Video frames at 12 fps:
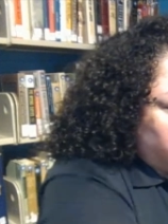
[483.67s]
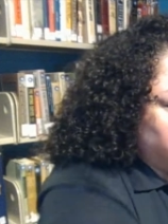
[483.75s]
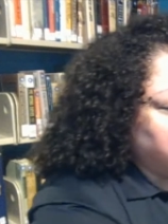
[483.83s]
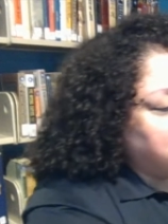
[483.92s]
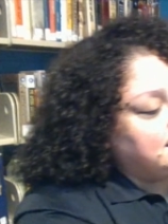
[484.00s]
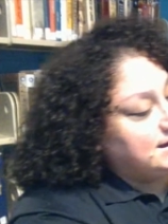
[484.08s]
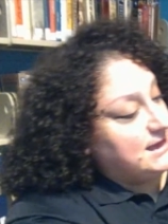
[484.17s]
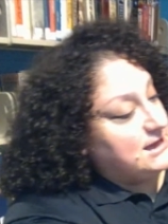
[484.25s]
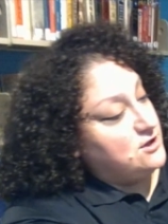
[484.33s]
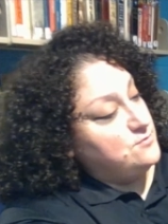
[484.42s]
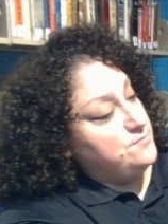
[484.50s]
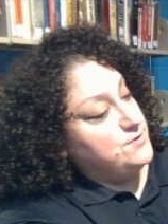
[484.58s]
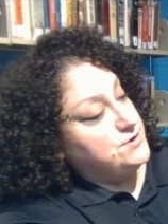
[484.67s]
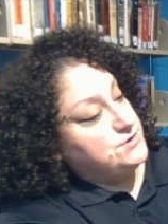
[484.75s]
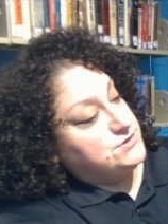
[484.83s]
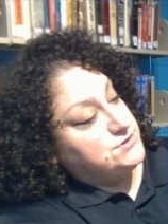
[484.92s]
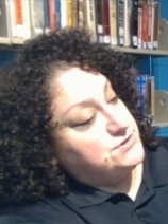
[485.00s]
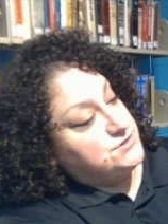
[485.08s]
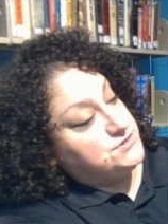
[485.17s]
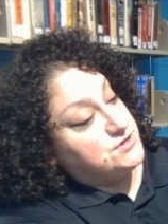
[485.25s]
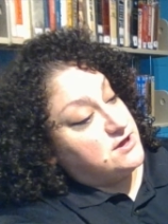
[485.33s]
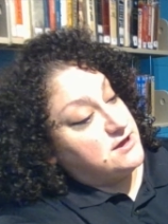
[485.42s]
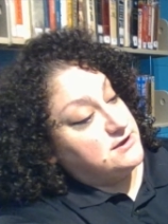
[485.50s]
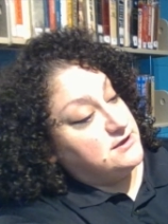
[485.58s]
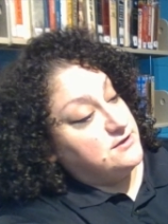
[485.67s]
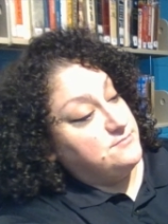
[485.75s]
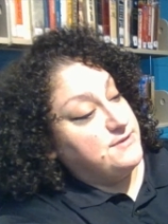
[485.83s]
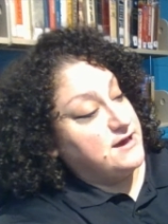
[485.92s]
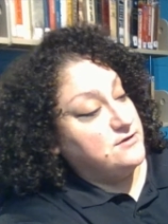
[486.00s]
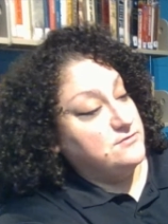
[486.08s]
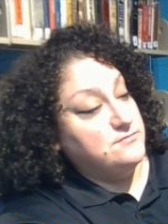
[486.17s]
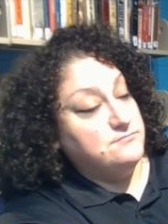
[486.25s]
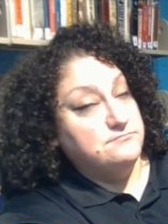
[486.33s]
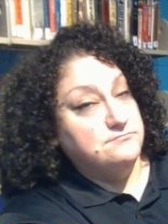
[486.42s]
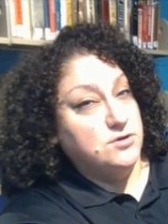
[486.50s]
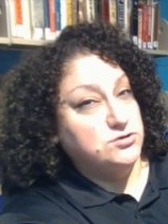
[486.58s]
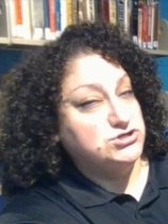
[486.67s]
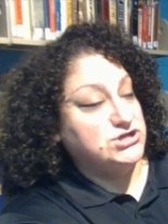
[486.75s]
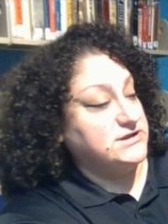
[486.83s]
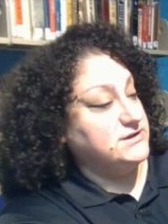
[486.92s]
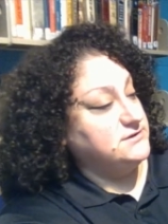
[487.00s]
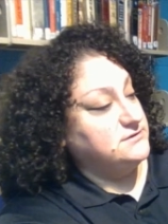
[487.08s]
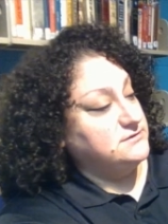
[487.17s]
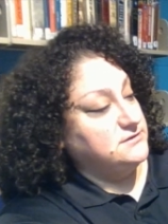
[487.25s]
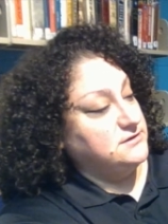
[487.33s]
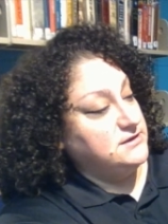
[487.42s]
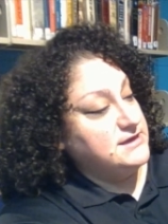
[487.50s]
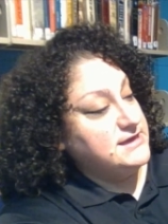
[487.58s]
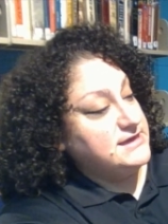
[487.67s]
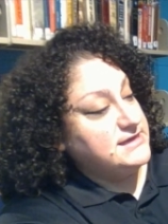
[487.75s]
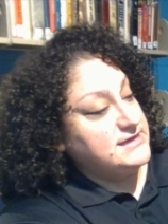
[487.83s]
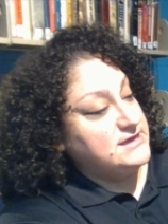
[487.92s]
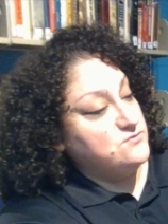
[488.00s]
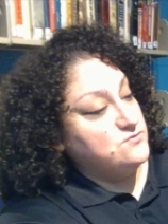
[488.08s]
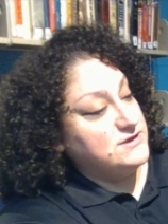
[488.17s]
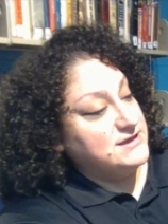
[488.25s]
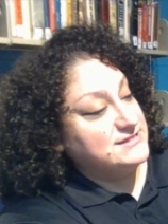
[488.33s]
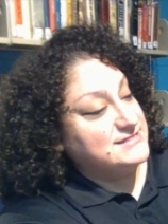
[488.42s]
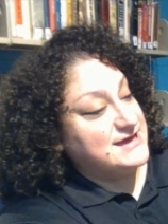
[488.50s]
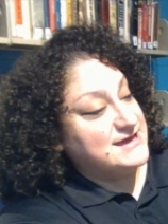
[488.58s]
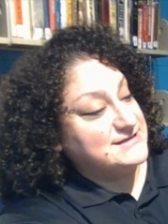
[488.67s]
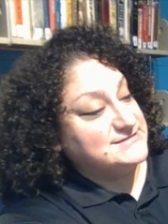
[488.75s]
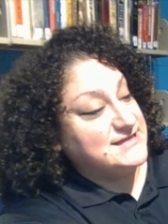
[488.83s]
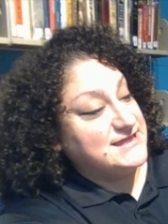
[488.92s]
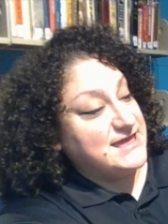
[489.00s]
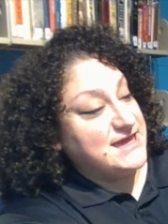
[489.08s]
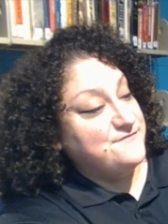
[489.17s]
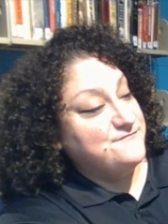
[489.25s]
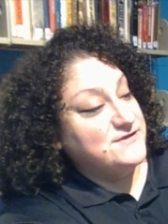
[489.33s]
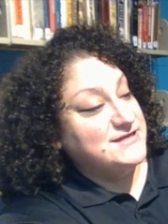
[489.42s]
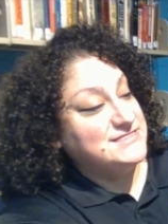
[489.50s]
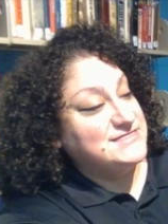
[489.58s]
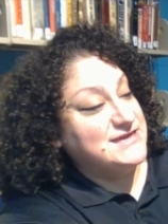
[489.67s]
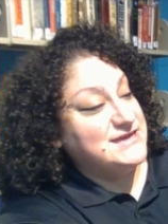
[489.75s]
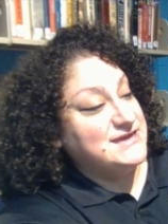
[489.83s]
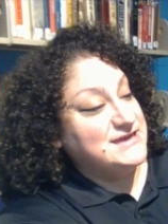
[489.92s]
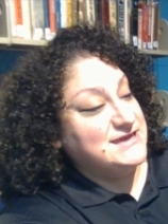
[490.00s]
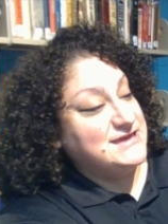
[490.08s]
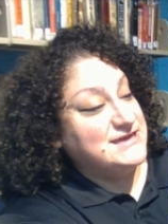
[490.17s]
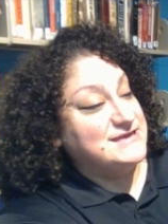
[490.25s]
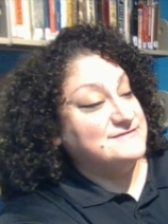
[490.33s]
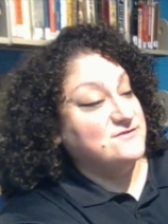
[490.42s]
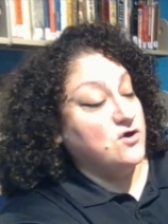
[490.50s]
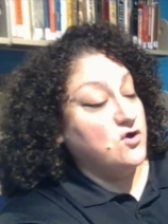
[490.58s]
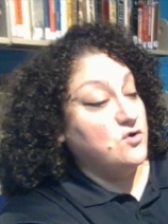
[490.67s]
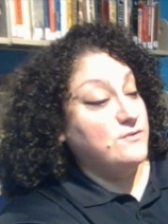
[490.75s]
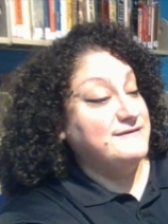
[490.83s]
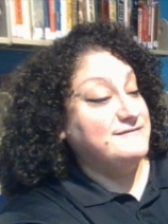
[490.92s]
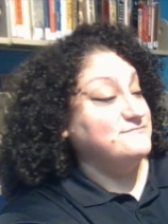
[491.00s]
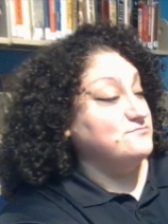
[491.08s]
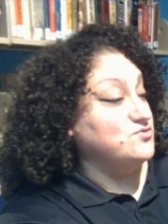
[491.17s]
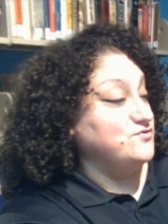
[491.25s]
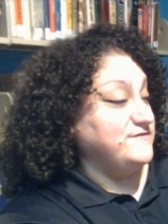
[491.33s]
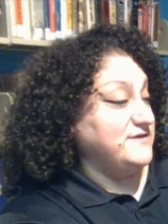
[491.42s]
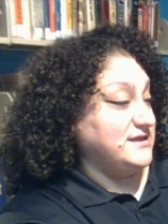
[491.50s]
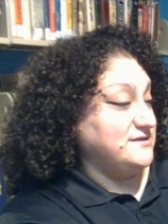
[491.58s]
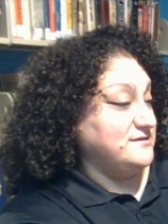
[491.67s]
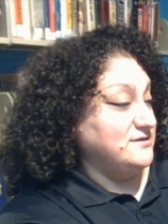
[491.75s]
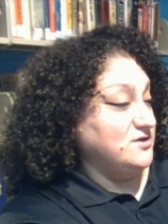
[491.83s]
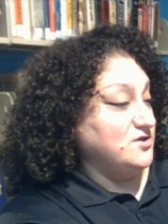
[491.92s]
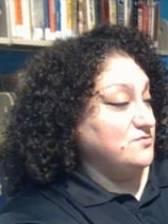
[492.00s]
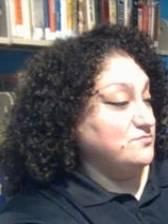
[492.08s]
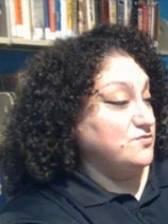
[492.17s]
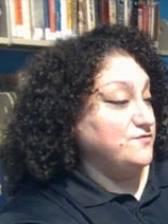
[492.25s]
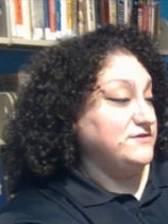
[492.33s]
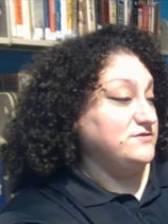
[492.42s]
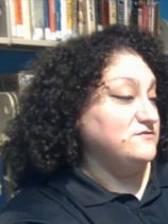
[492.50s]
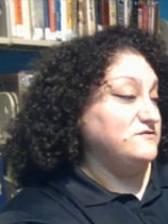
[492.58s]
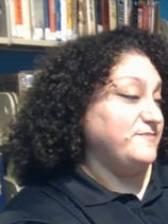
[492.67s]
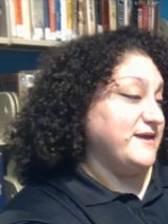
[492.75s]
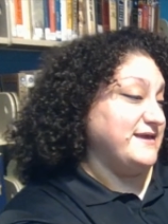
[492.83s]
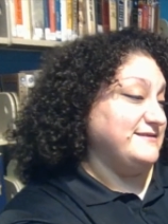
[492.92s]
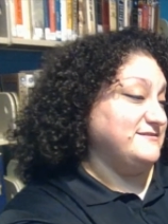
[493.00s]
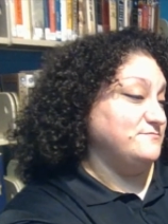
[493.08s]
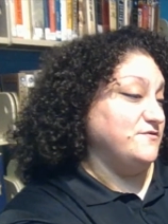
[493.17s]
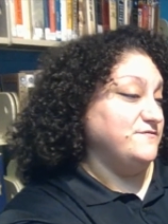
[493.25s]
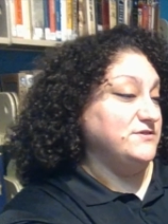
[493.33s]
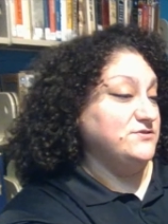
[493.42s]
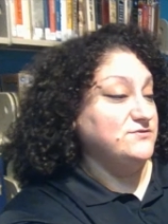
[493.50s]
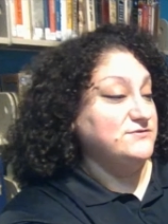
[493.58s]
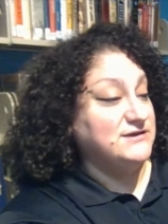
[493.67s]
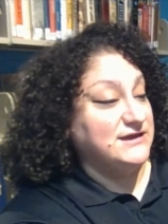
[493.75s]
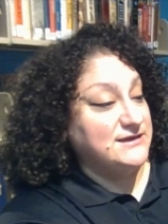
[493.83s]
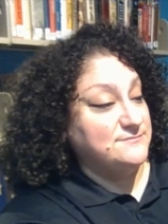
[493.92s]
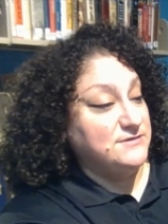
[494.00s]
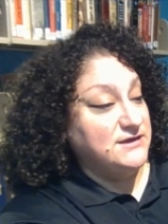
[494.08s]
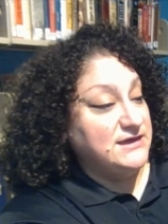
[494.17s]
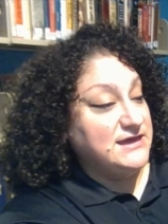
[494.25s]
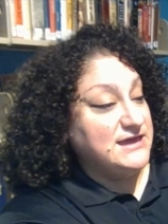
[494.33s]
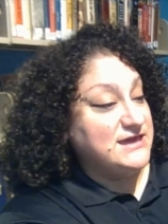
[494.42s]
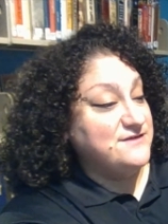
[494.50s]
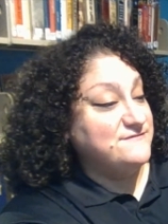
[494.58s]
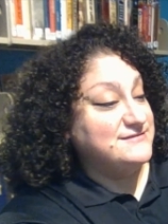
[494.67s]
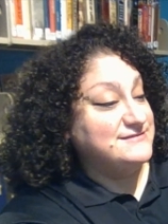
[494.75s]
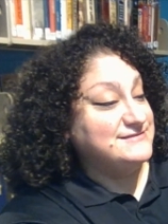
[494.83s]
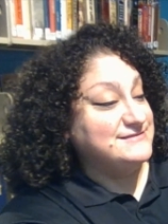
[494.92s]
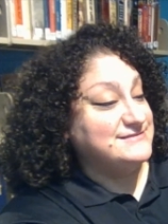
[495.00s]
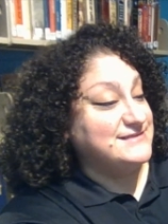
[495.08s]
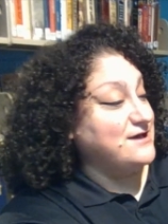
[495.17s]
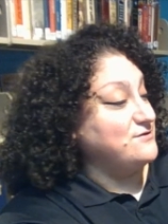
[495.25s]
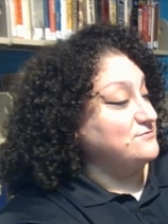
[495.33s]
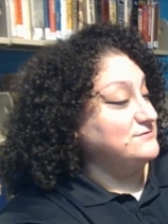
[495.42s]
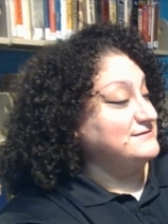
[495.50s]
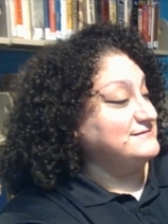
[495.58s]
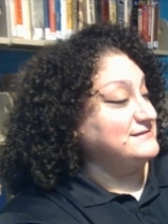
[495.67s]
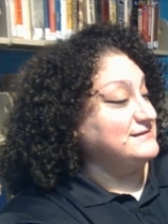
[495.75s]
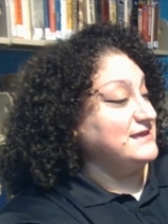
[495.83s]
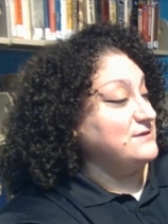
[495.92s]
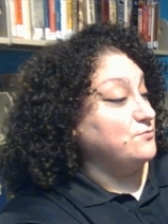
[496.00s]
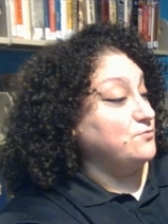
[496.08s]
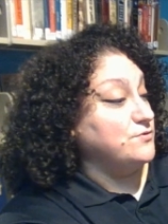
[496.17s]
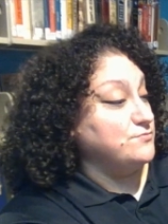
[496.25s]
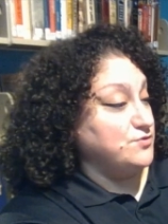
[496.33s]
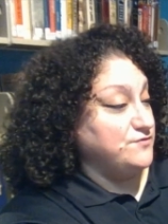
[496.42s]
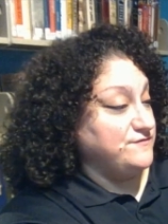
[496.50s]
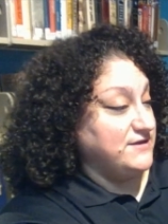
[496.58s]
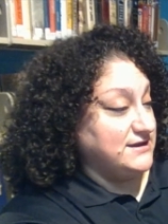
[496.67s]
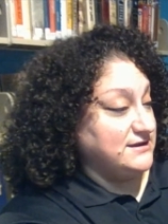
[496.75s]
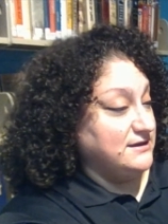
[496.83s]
Then Albert thought about motion. He realized that everything is always moving. Moving through space, moving through time. Even sound asleep, we're moving.